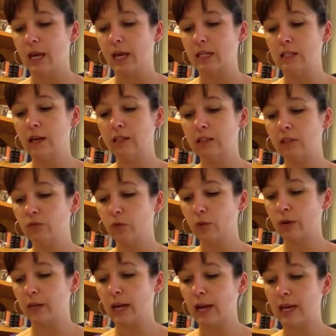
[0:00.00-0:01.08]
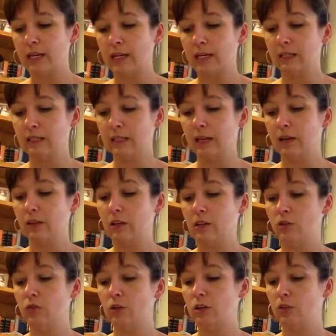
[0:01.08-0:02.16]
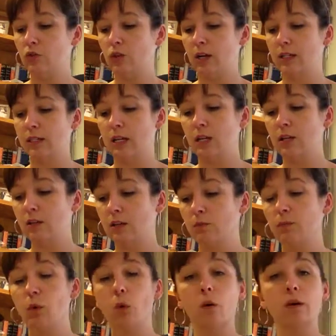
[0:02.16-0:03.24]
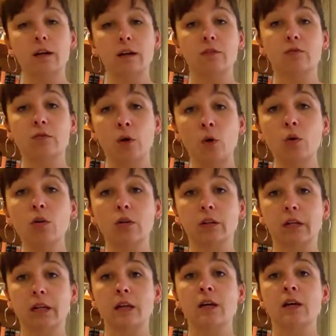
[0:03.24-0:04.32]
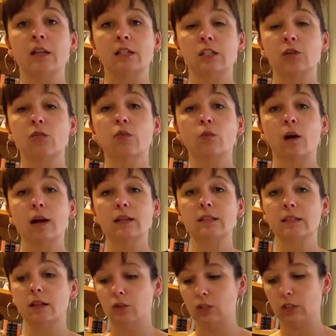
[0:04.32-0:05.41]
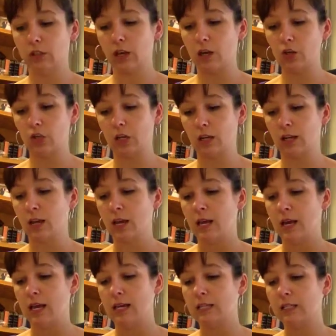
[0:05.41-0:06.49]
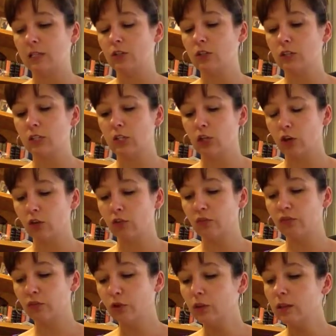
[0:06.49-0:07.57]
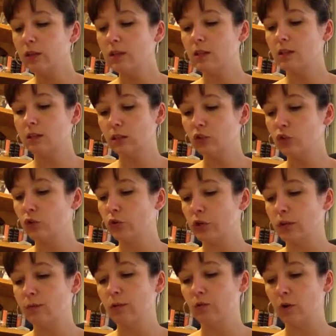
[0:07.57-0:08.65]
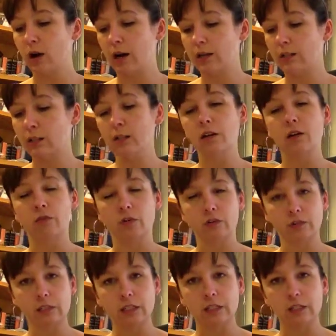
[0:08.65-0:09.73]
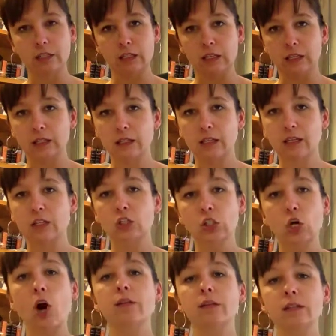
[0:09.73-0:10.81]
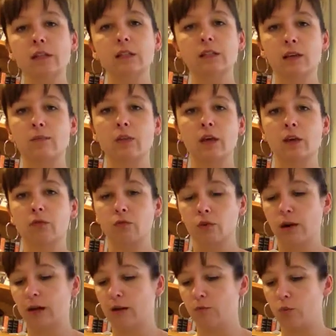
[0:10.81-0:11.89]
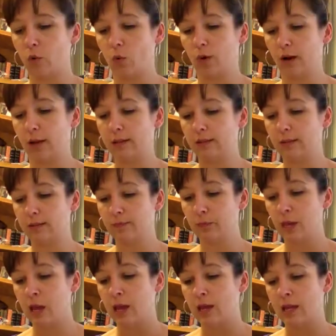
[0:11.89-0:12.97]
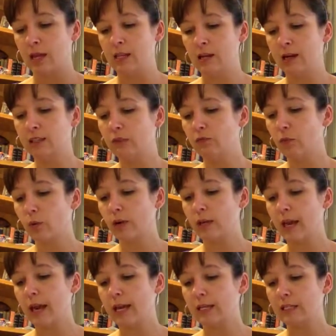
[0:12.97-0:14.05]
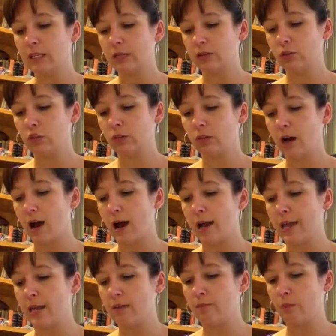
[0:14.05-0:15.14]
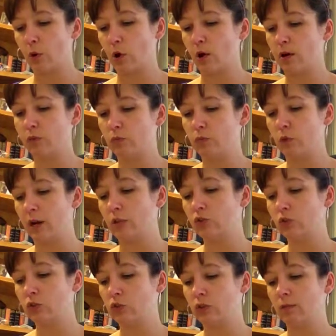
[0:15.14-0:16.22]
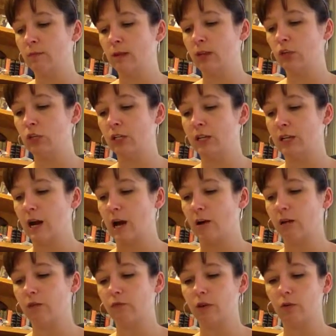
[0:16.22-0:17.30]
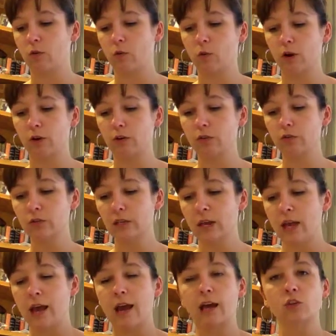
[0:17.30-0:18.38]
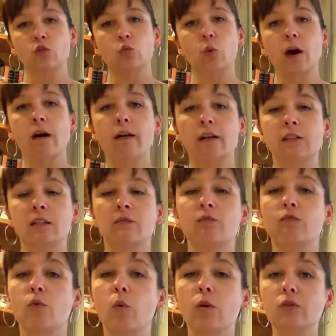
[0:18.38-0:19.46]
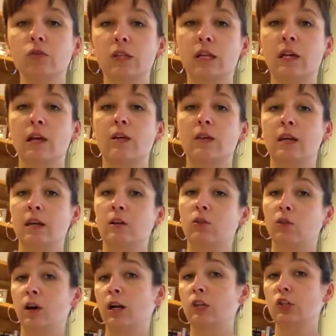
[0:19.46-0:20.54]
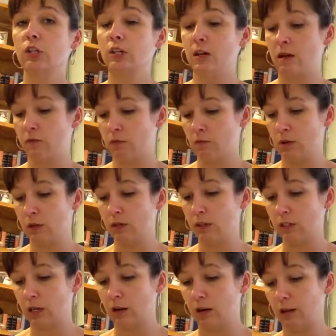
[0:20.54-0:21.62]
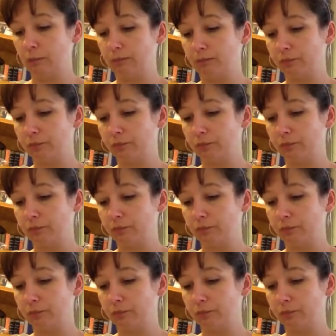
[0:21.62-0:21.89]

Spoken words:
In 1948, in his State of the Union address, he supported vocally civil rights legislation. He said to secure fully the essential human rights of our citizens. He saw this as something of great importance. In 1948, in July, he barred racial discrimination in hiring federal workers, as well as enforcing the integration of the military.